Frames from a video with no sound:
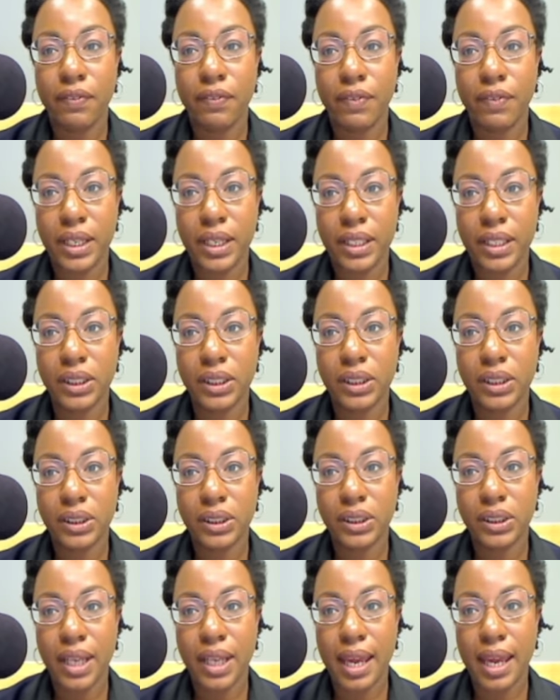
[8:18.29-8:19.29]

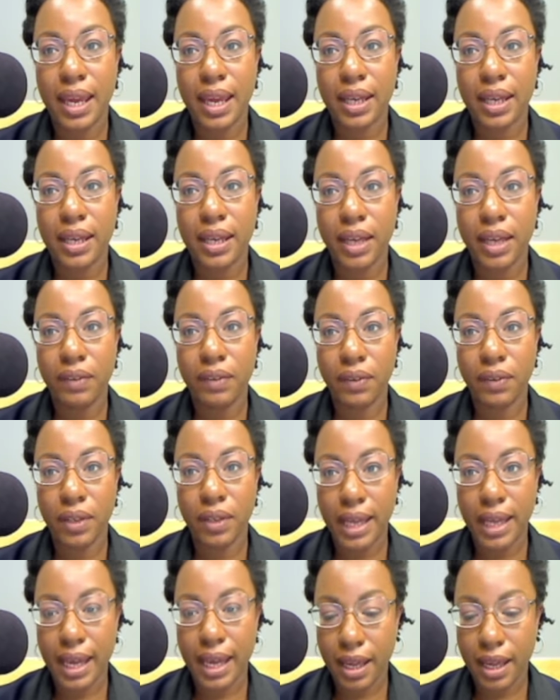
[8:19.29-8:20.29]
fish and hunt for
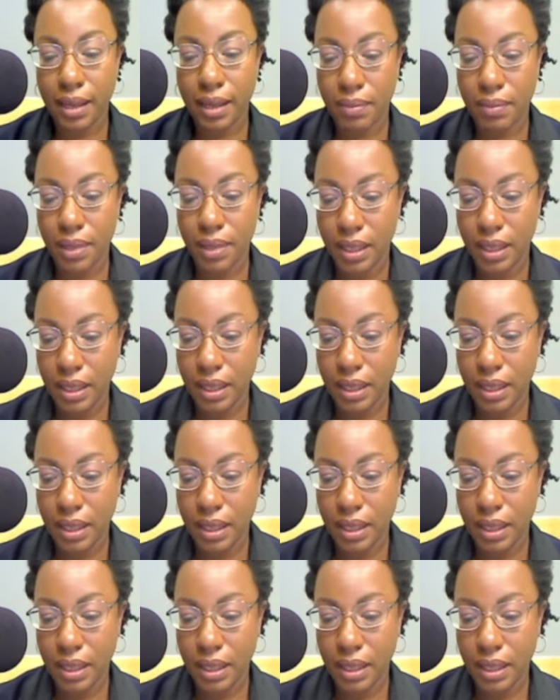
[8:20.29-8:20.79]
game.